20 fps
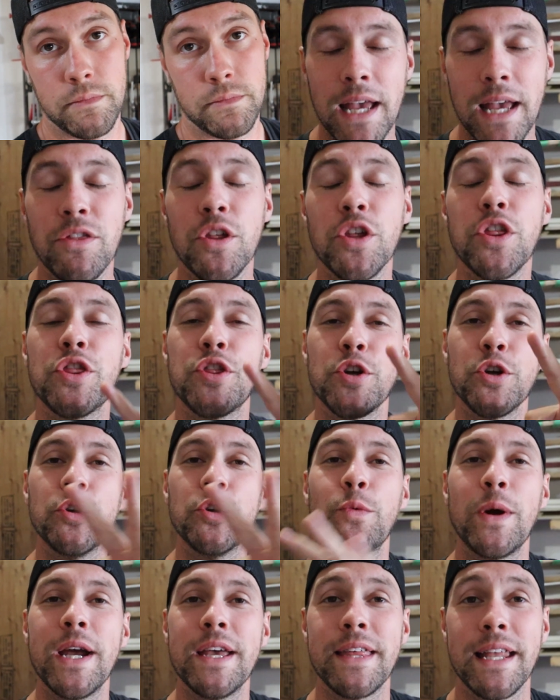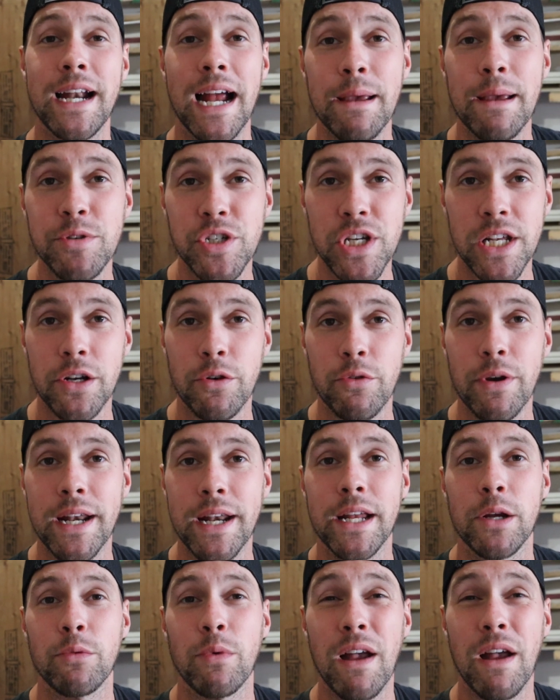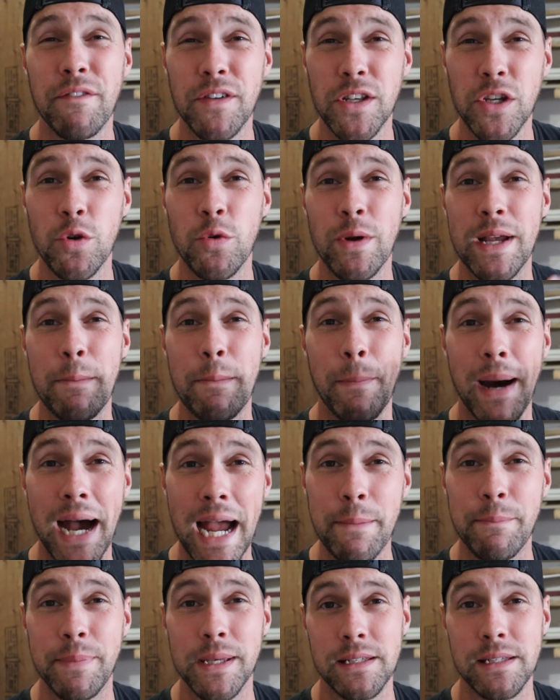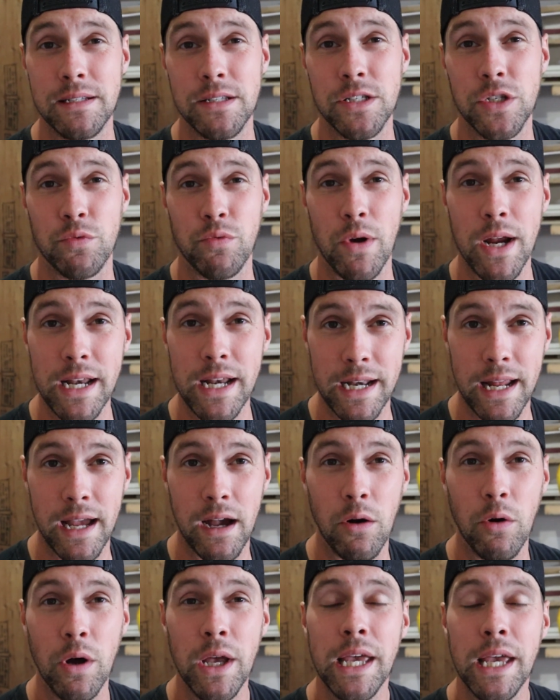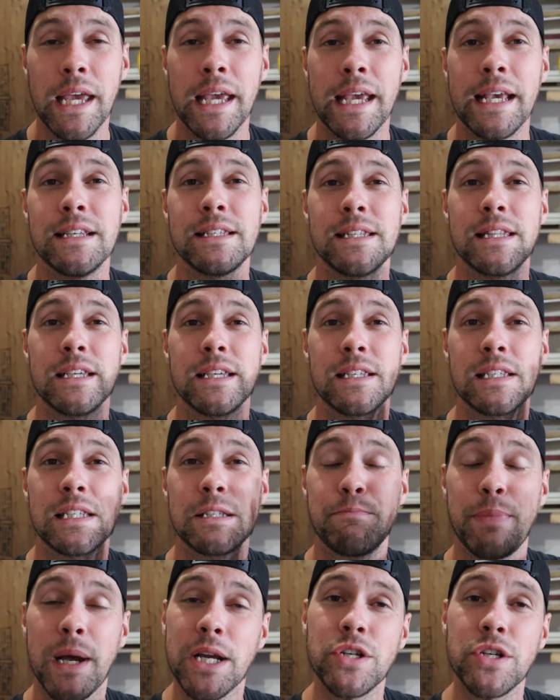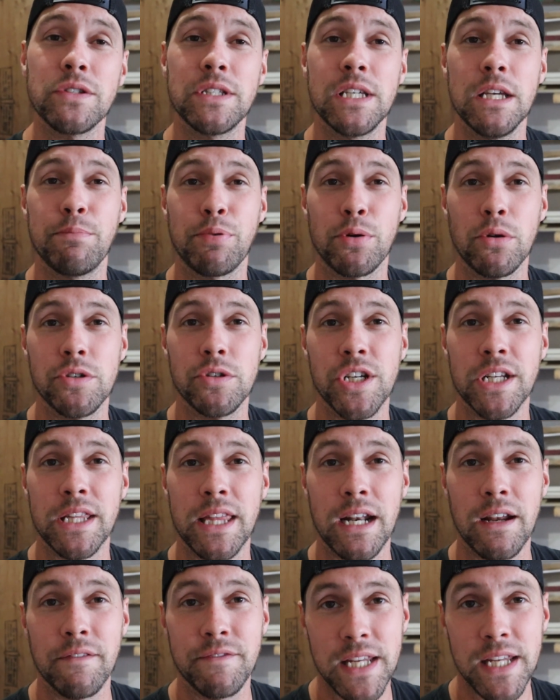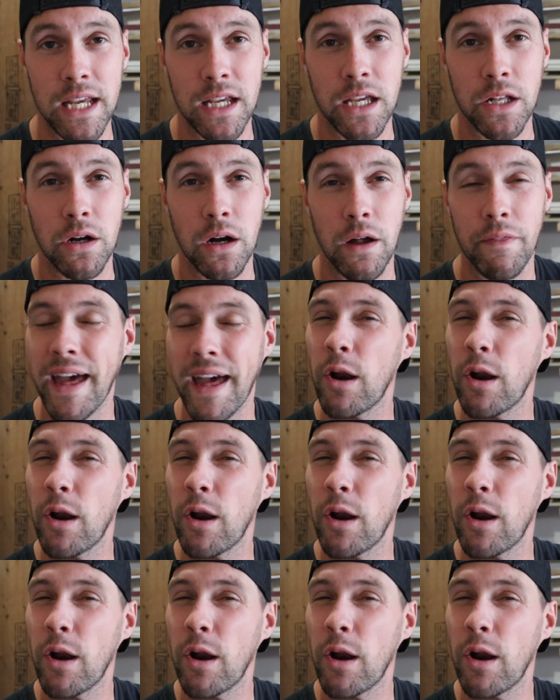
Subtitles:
And the third way that I'm generating revenue in my business right now is this specialty project that I've taken on.